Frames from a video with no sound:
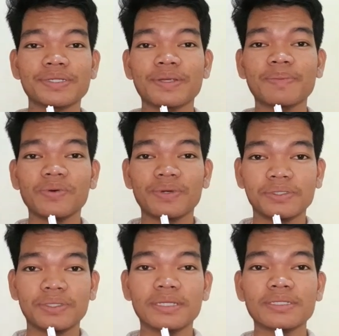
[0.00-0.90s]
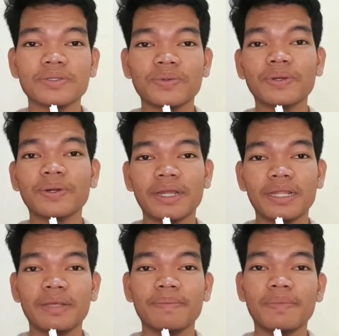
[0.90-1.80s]
some questions
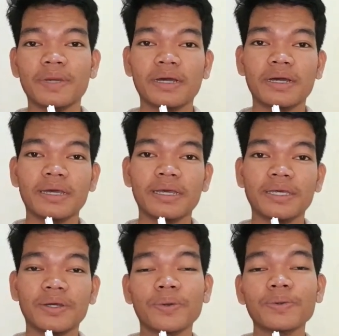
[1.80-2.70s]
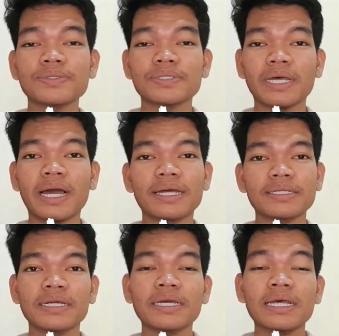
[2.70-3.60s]
regarding my course
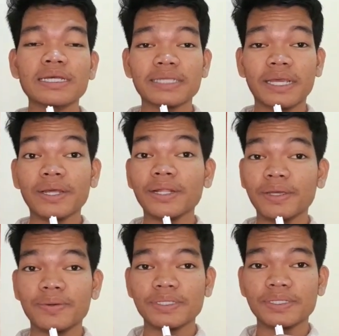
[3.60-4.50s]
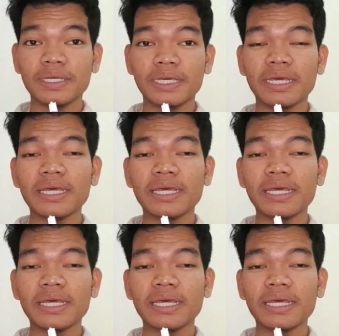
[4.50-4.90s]
at Psycholinguistics.